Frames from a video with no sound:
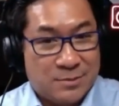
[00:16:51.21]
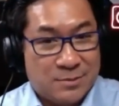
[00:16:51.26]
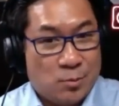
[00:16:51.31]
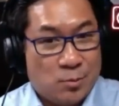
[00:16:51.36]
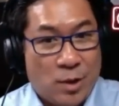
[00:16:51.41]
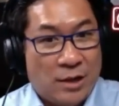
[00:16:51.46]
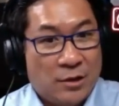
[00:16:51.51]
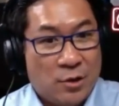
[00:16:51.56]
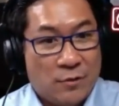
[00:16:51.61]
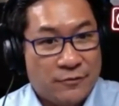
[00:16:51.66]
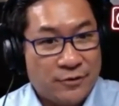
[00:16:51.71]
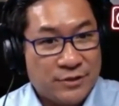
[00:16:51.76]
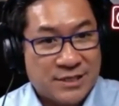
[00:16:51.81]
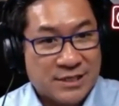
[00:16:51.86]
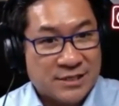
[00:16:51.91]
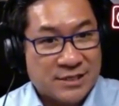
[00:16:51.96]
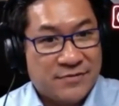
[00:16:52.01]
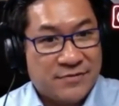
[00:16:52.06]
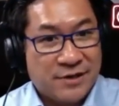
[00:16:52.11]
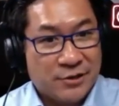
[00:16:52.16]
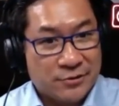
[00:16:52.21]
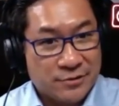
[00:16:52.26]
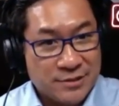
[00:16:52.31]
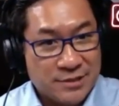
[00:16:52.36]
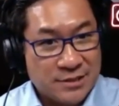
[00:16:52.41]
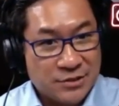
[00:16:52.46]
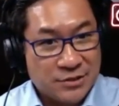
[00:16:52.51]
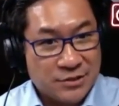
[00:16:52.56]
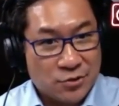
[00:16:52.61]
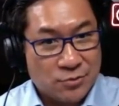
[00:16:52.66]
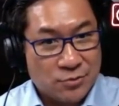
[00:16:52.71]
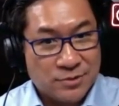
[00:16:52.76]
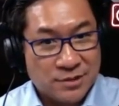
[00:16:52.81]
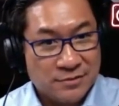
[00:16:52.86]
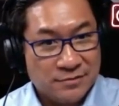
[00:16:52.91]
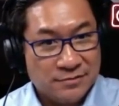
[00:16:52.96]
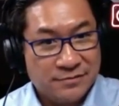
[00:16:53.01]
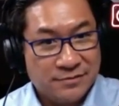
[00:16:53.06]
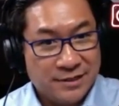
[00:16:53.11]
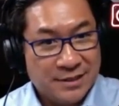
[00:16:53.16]
well over six figures in terms
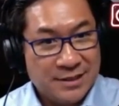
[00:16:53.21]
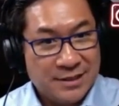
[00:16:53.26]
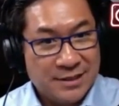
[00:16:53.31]
of